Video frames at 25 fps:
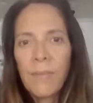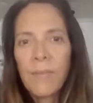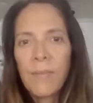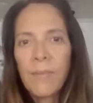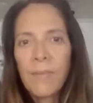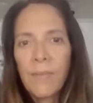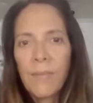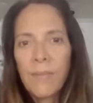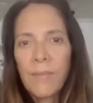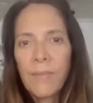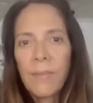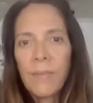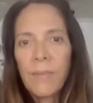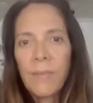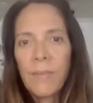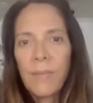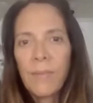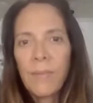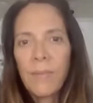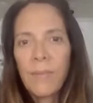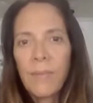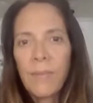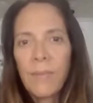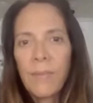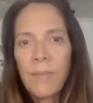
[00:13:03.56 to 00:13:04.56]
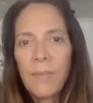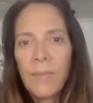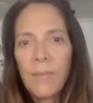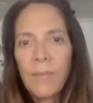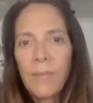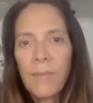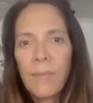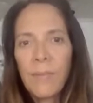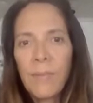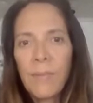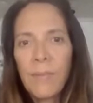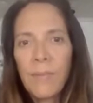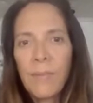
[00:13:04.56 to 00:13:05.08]

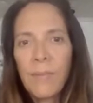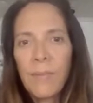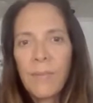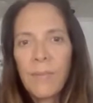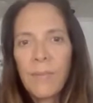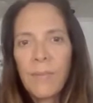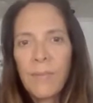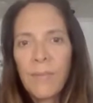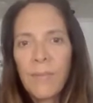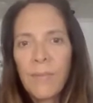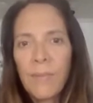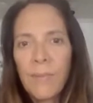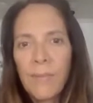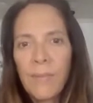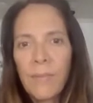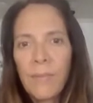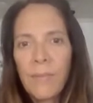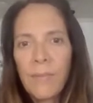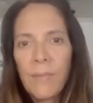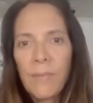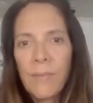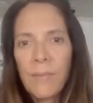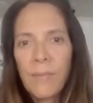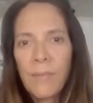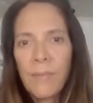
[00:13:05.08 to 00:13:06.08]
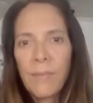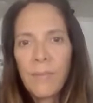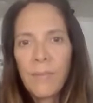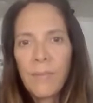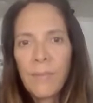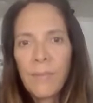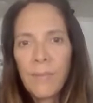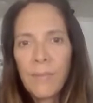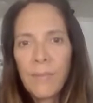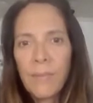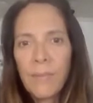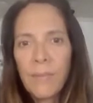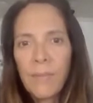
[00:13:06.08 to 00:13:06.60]

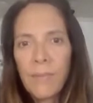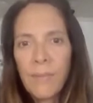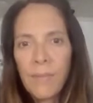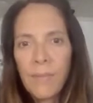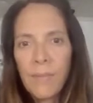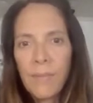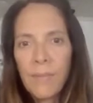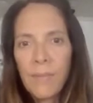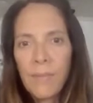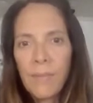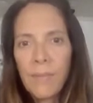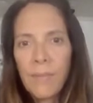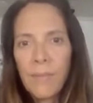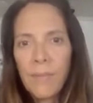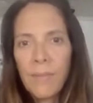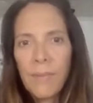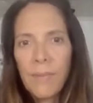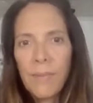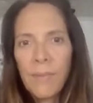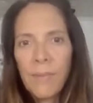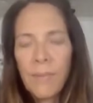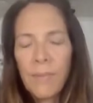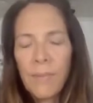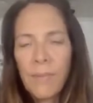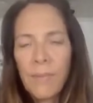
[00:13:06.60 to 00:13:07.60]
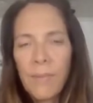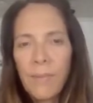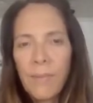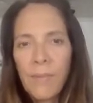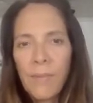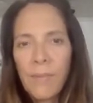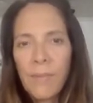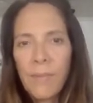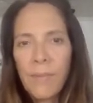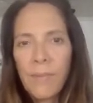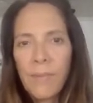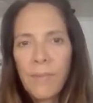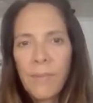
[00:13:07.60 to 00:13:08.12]

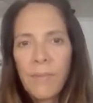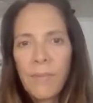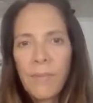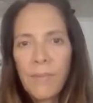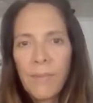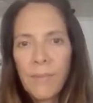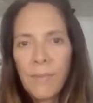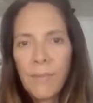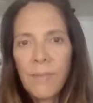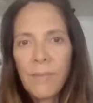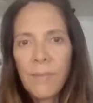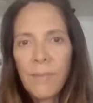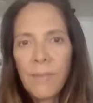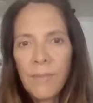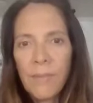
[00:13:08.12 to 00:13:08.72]
The person shown says nothing.